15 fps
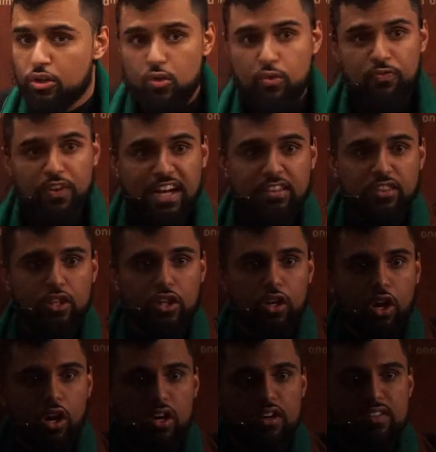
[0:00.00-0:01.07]
You find
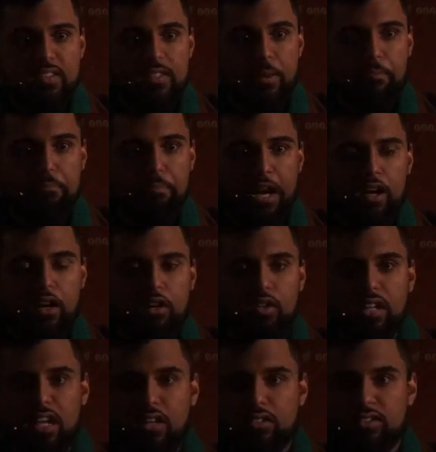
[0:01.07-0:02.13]
there are some
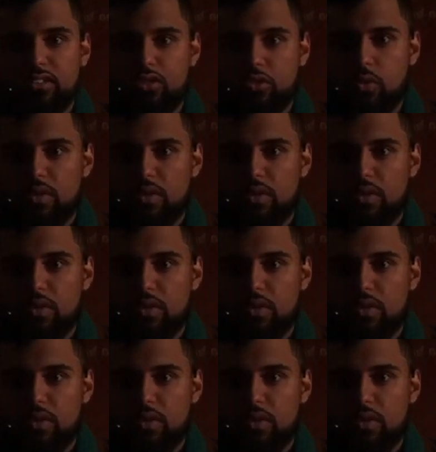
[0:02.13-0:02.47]
parallels